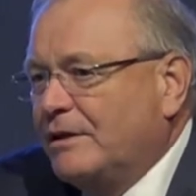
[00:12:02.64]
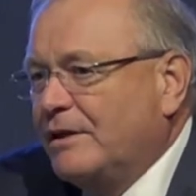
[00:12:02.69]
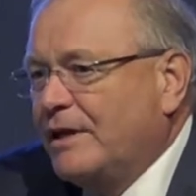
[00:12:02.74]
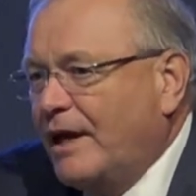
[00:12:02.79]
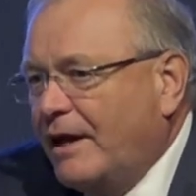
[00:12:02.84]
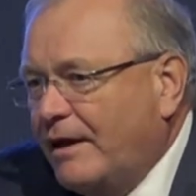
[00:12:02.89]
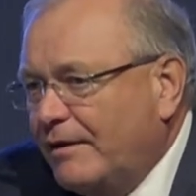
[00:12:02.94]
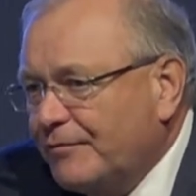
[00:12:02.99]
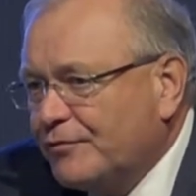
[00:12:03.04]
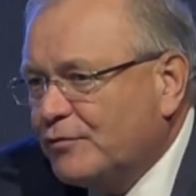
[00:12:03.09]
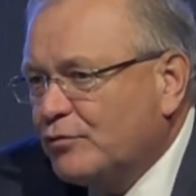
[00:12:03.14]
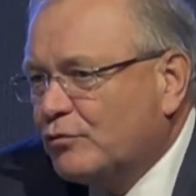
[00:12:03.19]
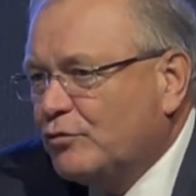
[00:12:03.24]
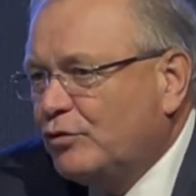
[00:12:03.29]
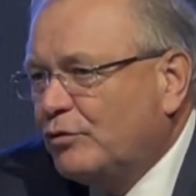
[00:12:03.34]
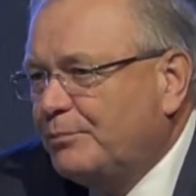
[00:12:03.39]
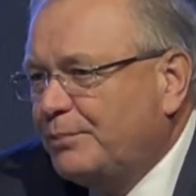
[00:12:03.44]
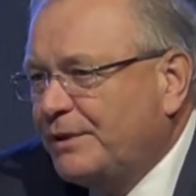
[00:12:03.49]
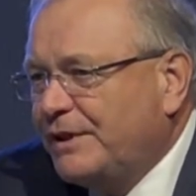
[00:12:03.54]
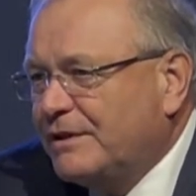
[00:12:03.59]
You have to
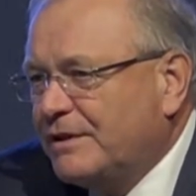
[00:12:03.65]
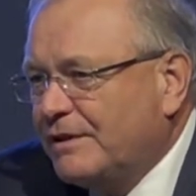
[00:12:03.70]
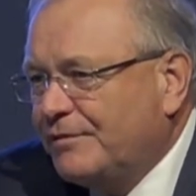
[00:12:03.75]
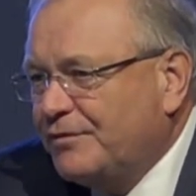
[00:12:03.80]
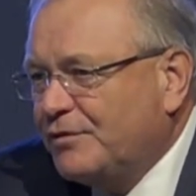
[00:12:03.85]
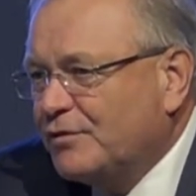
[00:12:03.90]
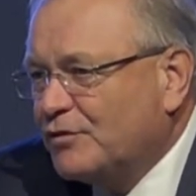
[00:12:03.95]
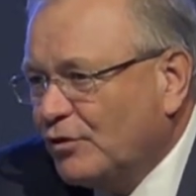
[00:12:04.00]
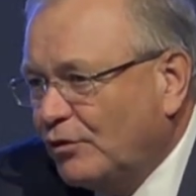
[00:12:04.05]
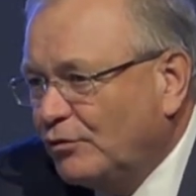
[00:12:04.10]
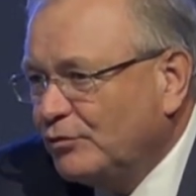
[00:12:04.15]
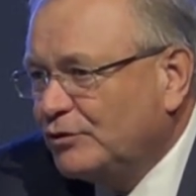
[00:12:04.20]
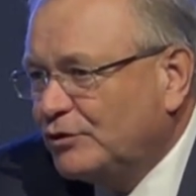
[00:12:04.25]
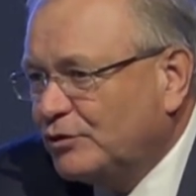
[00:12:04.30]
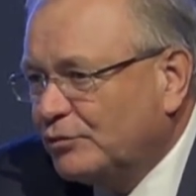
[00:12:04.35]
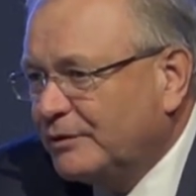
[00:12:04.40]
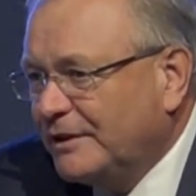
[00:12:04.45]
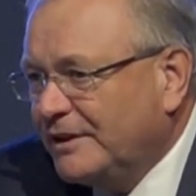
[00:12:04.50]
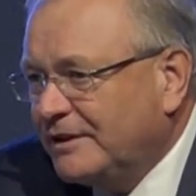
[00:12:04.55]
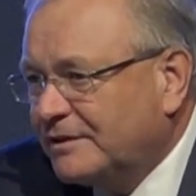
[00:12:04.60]
compete. If you don't
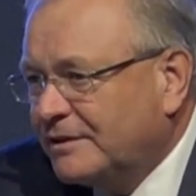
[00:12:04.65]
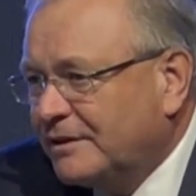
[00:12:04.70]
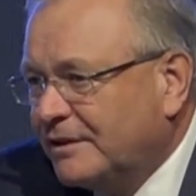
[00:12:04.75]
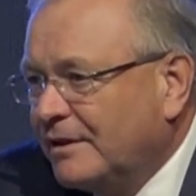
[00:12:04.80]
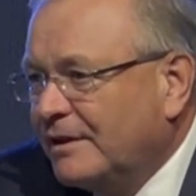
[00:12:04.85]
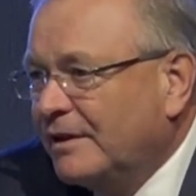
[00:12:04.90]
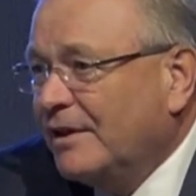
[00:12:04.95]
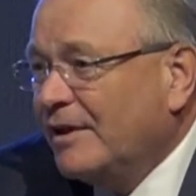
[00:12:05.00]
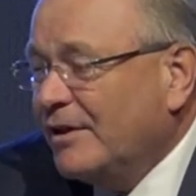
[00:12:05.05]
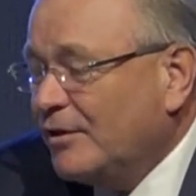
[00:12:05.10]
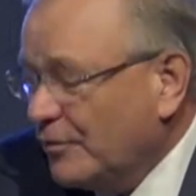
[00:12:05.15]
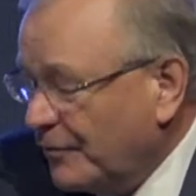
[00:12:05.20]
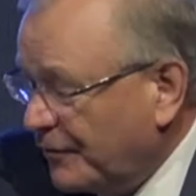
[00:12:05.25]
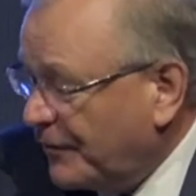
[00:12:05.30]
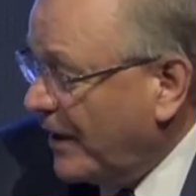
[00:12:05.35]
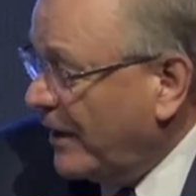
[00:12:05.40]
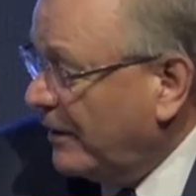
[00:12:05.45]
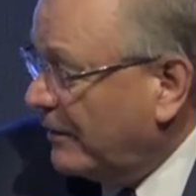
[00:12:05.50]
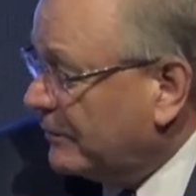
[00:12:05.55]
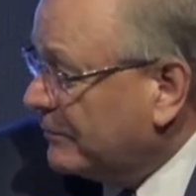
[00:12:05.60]
do it, you
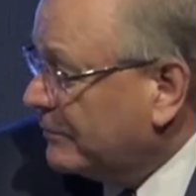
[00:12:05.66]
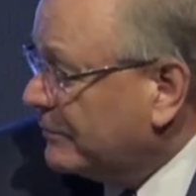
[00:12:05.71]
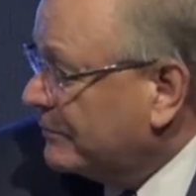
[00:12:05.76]
fail.